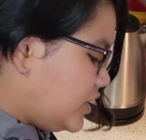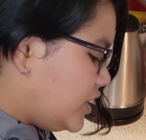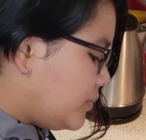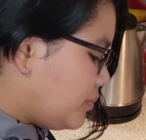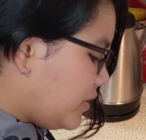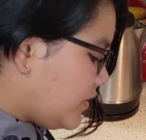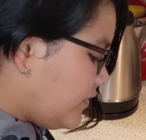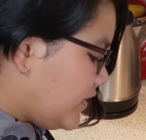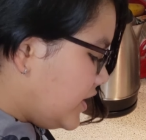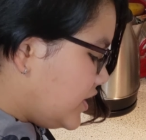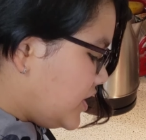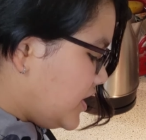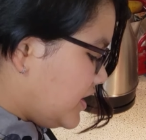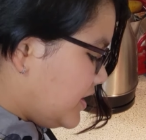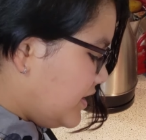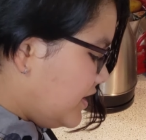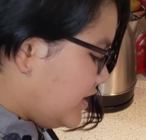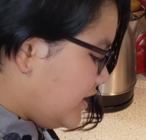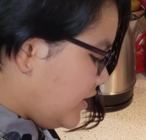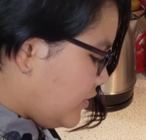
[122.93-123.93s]
supervision.
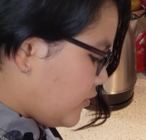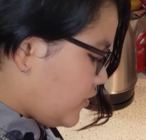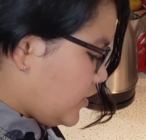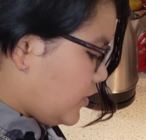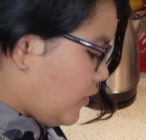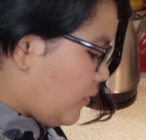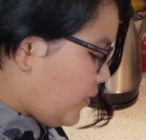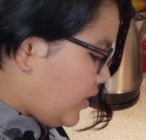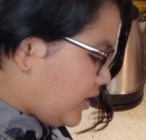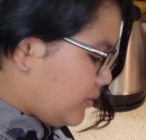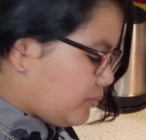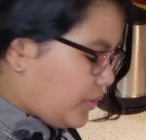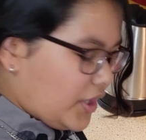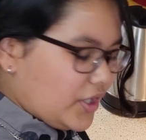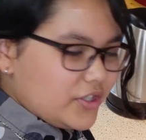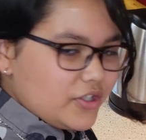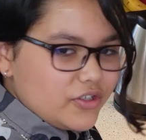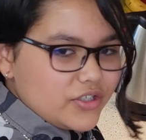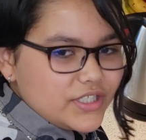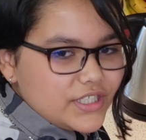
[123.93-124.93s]
You don't want to
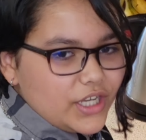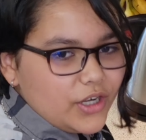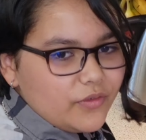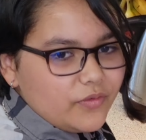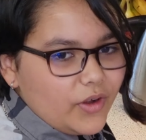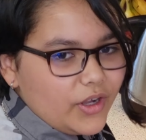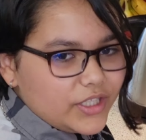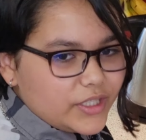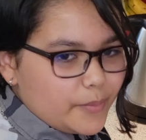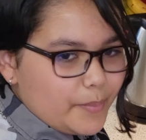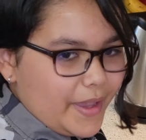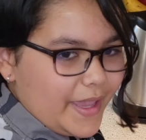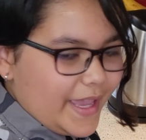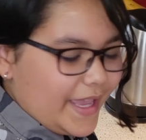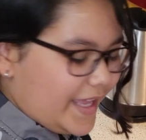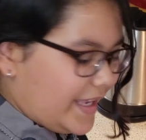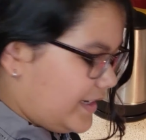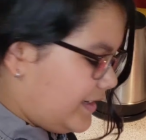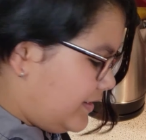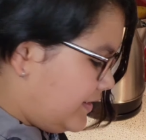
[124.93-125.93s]
burn yourself on the
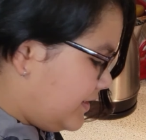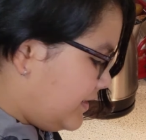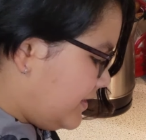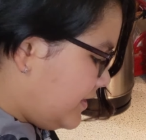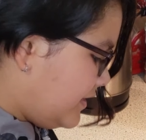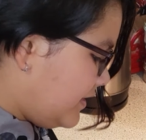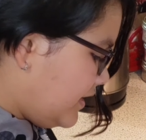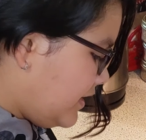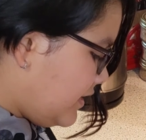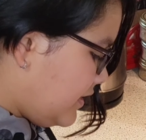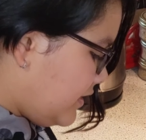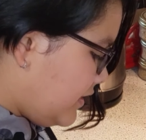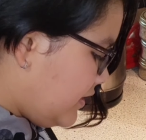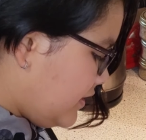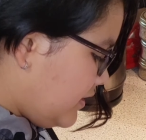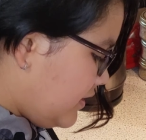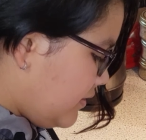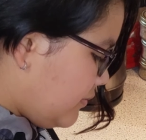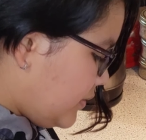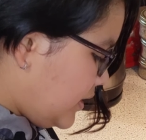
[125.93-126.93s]
pan.
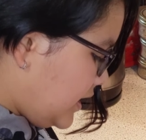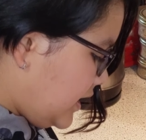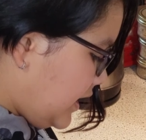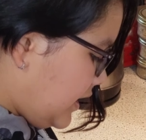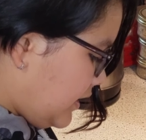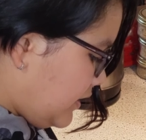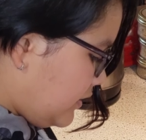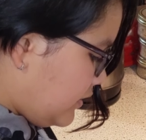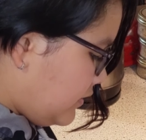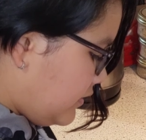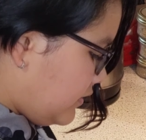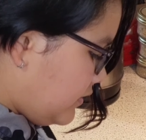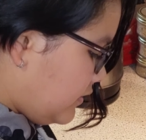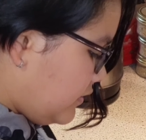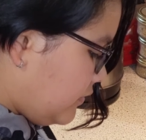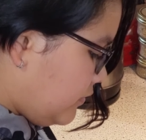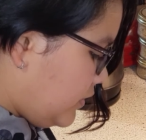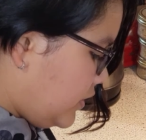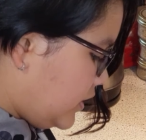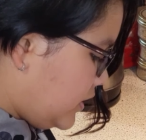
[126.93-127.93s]
Yeah,
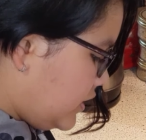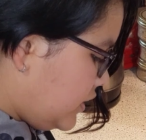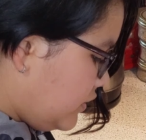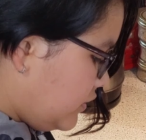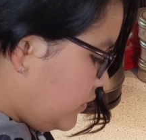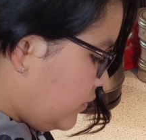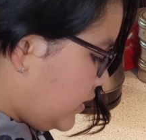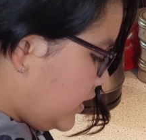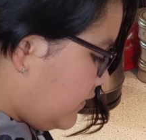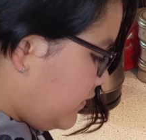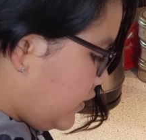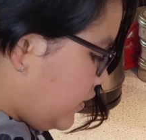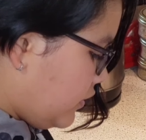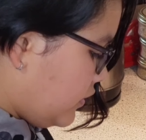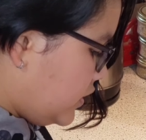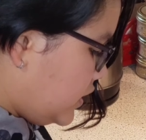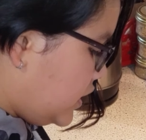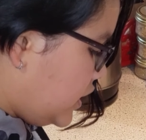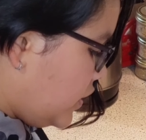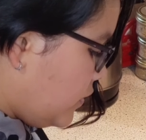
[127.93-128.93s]
just use one of your
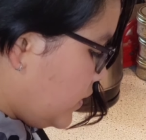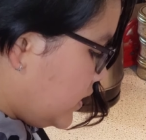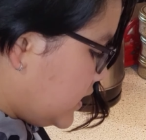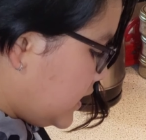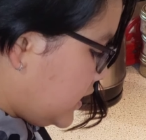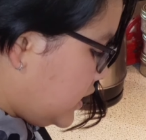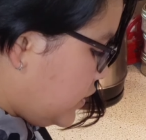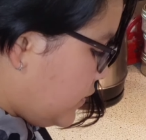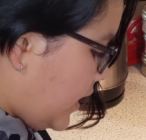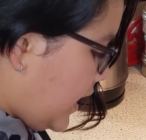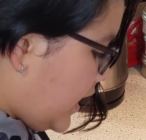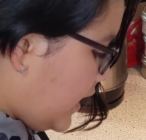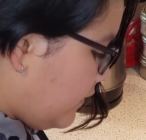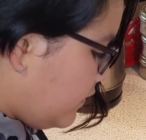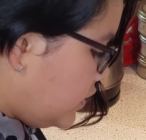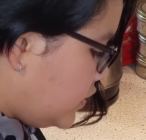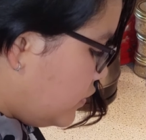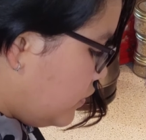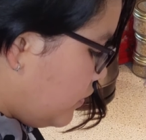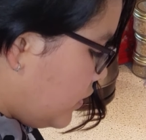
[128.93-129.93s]
skewers that you
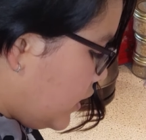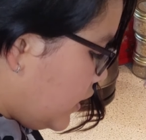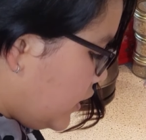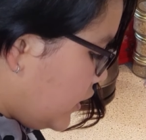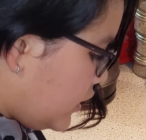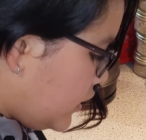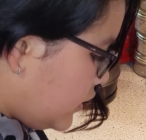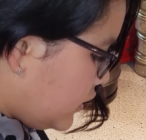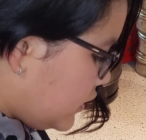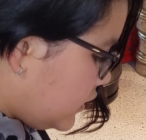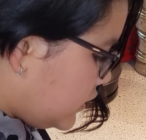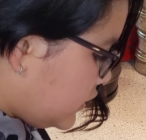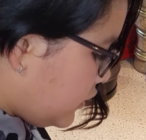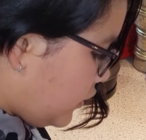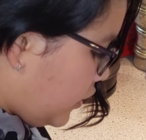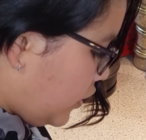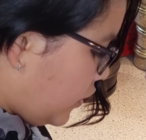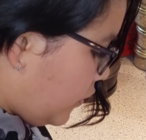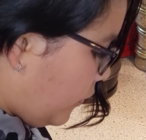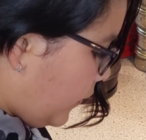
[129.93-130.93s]
have to
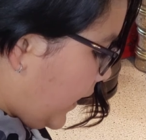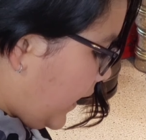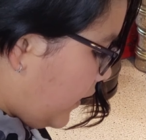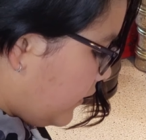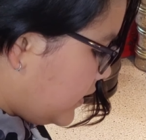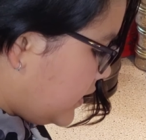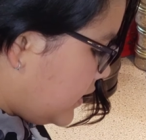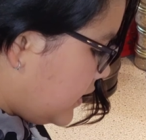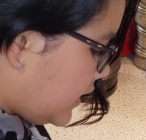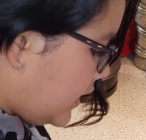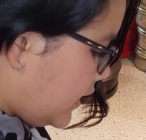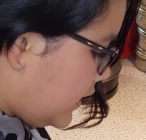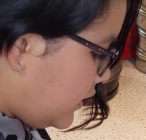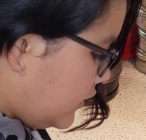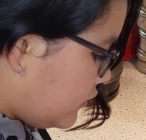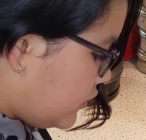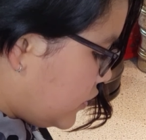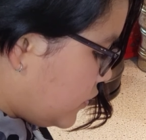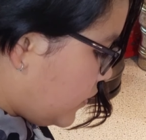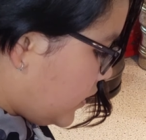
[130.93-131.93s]
stir it around, and
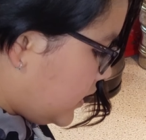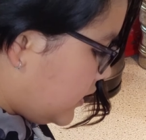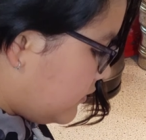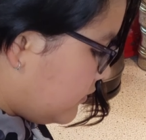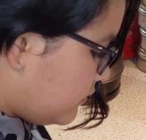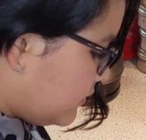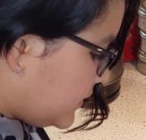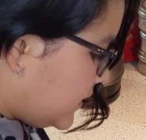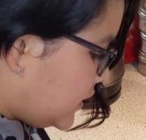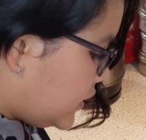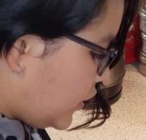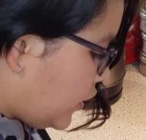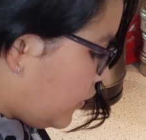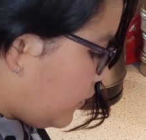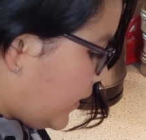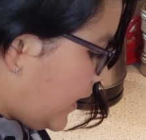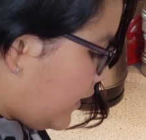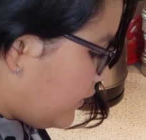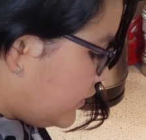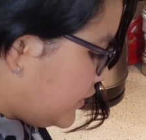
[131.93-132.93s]
you just want to stir
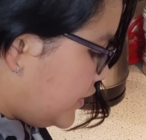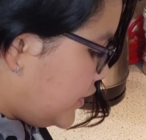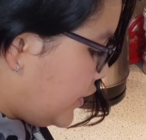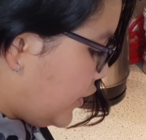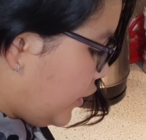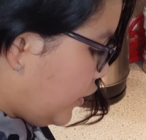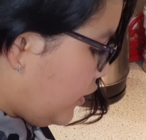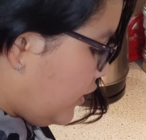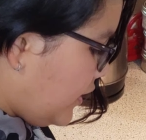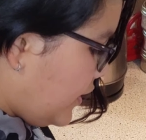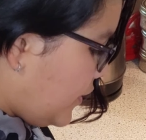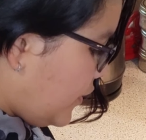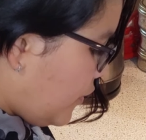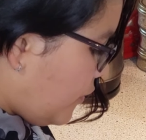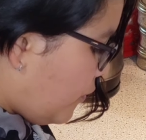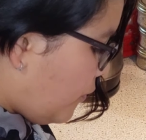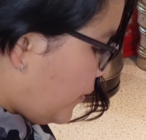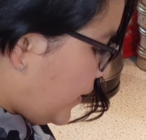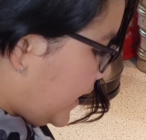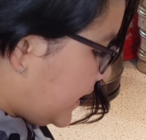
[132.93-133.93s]
around your
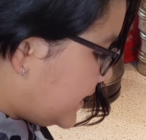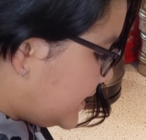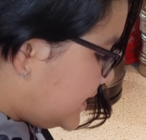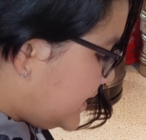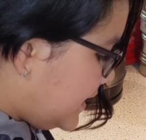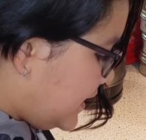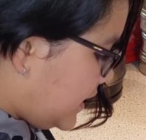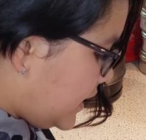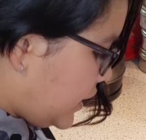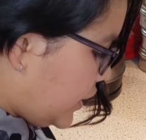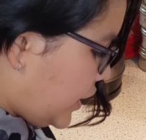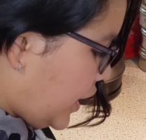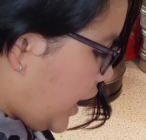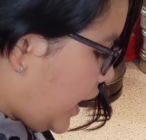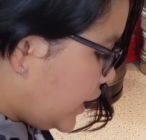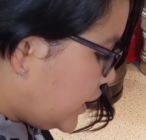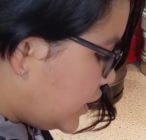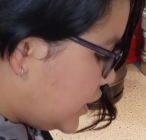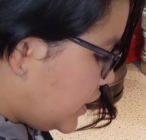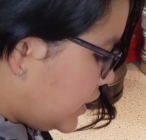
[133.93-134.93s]
waxy
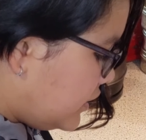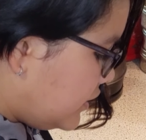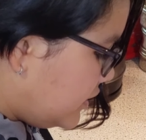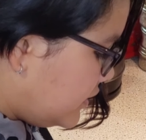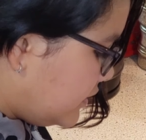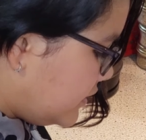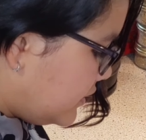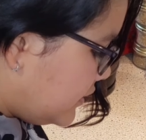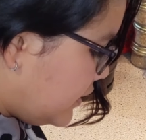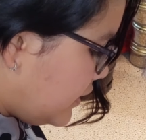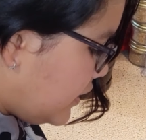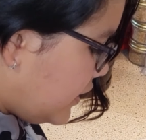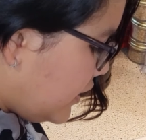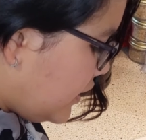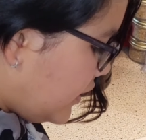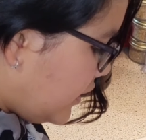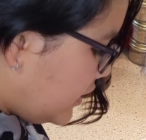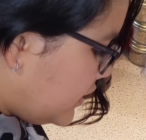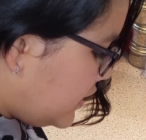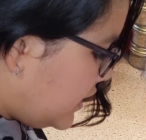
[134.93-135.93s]
concoction
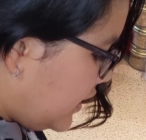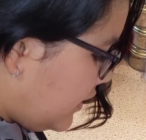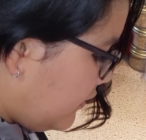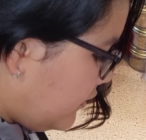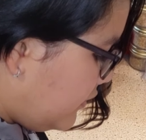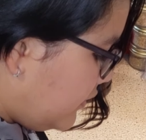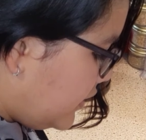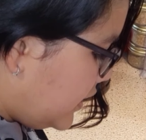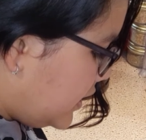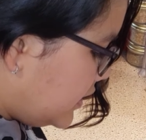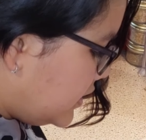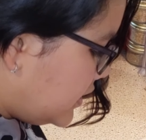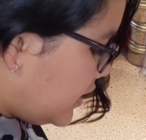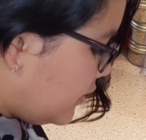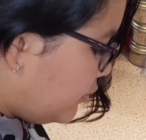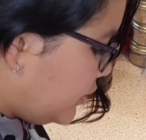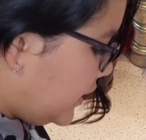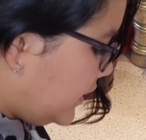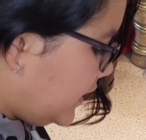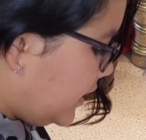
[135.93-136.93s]
until it's
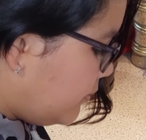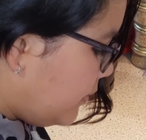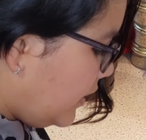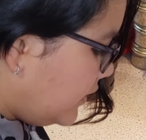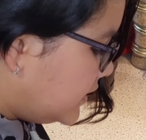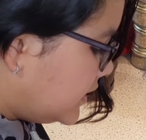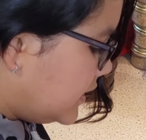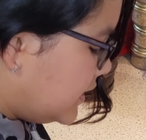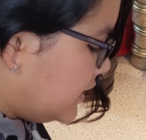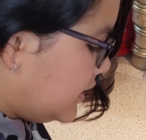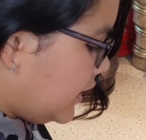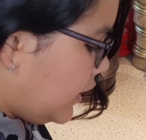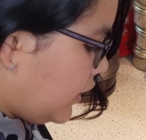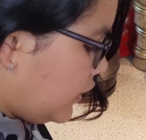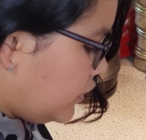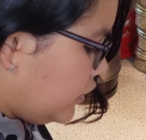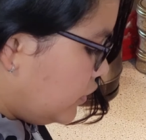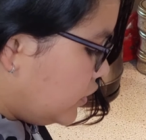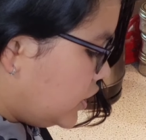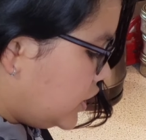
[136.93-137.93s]
completely melted and there
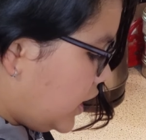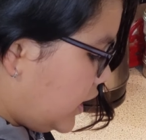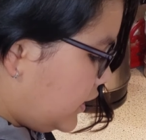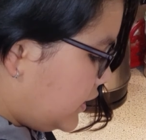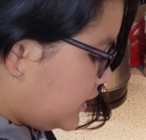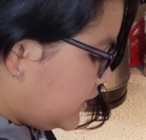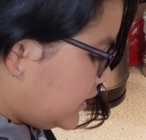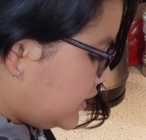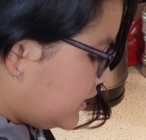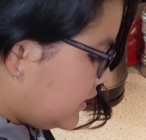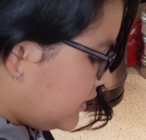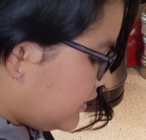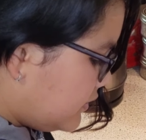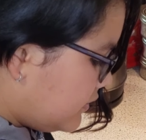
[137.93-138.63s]
are no chunks.